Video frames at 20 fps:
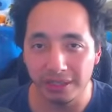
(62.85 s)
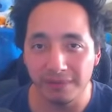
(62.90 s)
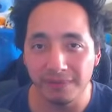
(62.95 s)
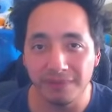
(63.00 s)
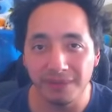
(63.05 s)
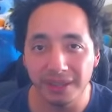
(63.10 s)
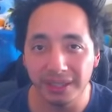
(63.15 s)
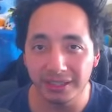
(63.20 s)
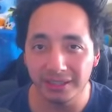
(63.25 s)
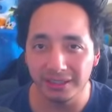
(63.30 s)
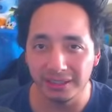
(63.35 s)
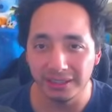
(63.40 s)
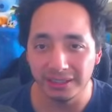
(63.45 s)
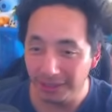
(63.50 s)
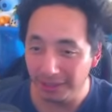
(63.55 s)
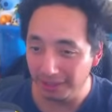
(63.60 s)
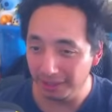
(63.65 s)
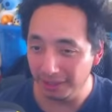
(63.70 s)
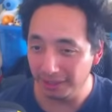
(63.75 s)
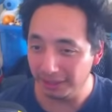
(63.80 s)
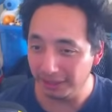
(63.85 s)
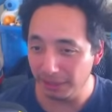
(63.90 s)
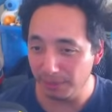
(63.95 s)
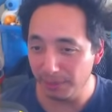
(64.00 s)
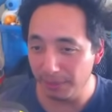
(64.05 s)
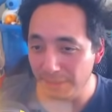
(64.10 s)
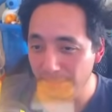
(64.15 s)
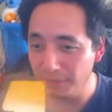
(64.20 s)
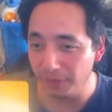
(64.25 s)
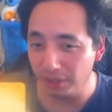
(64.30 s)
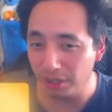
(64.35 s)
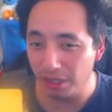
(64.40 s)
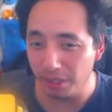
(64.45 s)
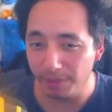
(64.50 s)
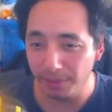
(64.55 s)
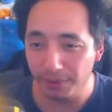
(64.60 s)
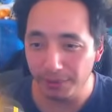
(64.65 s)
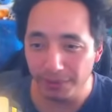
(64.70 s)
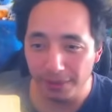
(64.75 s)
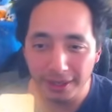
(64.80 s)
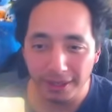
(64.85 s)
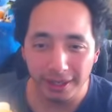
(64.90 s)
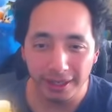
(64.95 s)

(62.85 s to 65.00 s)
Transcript: invested. This is going to be the first combo.